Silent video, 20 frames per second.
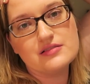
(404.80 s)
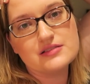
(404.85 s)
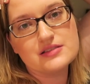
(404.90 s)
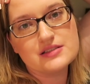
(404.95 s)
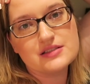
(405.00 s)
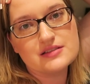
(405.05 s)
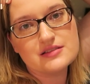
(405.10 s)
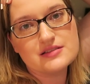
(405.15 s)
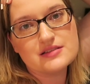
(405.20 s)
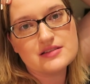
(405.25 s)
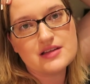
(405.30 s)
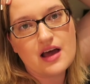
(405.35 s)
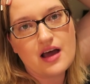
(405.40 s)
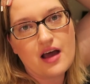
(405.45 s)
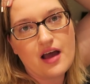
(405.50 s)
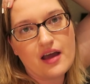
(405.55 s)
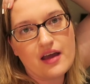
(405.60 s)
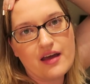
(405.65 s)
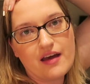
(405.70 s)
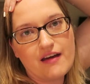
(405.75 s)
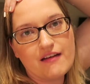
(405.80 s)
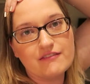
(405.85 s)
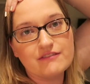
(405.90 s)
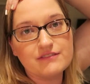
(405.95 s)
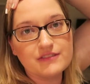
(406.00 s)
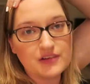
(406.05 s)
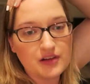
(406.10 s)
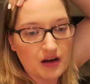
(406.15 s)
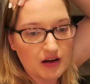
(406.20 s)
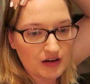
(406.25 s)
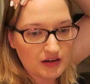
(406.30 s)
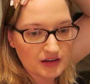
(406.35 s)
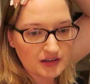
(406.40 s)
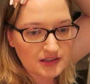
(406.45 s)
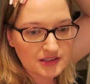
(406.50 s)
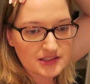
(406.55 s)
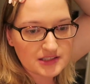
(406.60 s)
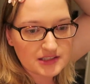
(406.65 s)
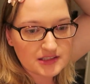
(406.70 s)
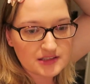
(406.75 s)
since I have
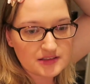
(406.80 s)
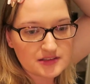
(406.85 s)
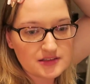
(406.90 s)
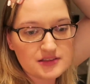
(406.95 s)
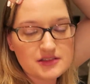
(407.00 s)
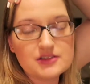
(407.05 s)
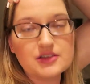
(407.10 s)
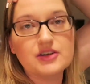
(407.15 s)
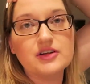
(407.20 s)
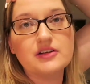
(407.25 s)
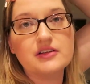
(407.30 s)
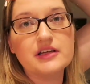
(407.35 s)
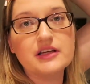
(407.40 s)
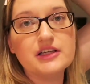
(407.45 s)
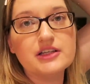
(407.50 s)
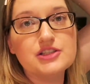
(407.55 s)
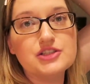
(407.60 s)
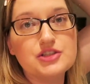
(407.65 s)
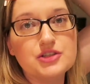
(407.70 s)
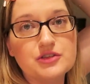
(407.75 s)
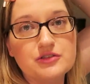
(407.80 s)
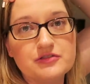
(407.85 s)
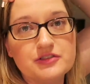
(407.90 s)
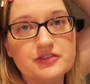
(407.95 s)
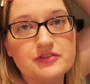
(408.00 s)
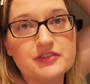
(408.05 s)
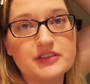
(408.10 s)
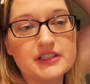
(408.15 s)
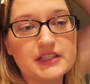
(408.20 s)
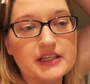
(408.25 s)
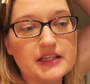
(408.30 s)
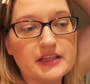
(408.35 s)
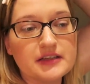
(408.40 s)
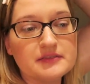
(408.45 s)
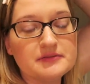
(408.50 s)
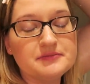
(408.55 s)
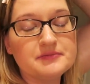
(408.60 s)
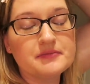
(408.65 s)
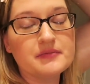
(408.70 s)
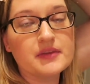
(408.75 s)
vlogged. It is currently
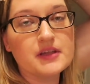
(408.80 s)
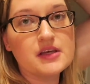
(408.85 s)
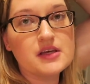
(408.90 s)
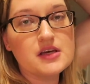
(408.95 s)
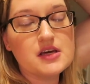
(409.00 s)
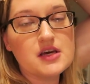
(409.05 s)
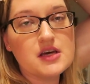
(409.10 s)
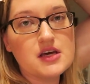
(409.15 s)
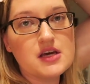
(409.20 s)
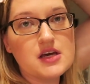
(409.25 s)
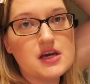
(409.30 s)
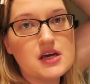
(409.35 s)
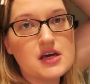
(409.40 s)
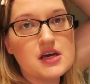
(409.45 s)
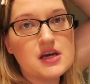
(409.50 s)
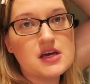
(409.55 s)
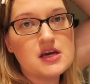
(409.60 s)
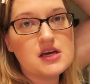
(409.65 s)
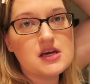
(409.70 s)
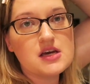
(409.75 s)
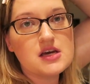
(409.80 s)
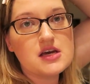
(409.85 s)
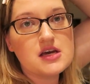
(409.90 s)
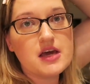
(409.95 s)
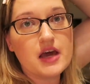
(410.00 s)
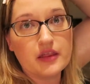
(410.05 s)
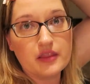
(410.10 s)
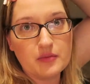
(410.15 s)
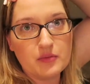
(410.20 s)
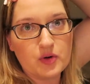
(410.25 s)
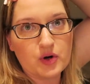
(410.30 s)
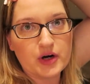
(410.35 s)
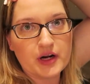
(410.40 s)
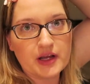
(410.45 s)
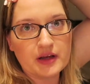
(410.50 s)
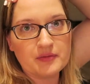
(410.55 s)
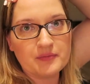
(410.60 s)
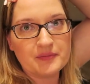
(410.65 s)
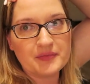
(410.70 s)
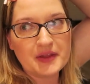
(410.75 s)
2.15 in the
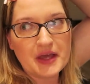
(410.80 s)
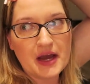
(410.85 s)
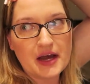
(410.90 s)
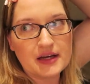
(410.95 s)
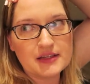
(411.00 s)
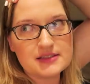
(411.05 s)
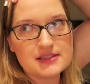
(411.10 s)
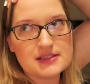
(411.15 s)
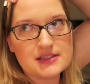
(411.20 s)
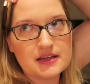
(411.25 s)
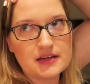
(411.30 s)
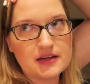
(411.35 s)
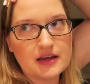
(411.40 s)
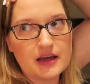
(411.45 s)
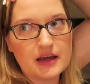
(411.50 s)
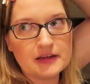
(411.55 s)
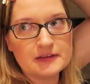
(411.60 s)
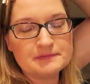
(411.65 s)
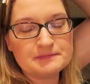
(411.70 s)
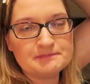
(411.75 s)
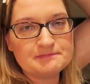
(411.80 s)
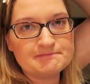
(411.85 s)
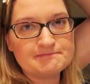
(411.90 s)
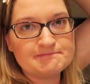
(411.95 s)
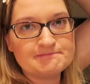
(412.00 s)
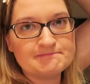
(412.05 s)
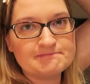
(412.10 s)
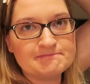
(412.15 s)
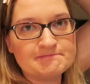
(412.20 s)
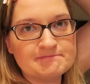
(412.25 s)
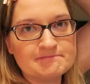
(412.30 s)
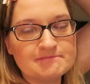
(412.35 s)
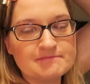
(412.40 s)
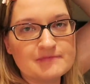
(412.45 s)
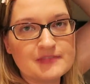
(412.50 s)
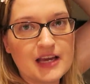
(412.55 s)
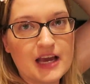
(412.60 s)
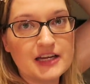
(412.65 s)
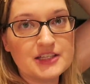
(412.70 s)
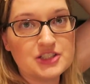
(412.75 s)
morning on Sunday.
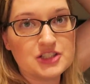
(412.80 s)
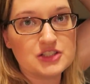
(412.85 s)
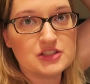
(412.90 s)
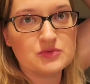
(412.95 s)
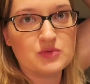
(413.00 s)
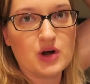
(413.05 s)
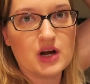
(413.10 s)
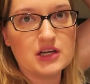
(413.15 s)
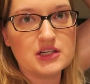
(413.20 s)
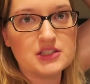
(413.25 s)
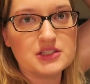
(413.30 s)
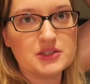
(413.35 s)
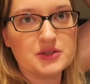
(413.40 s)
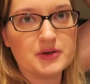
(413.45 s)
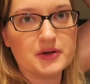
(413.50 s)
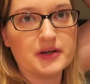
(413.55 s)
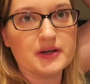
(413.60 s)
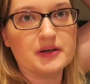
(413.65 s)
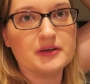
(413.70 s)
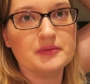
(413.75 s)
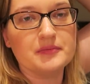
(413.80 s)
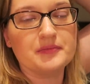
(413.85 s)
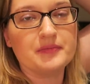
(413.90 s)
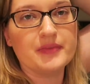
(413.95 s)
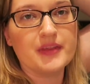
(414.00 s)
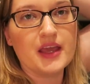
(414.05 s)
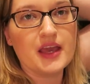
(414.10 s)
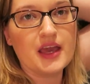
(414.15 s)
I just walked Doyle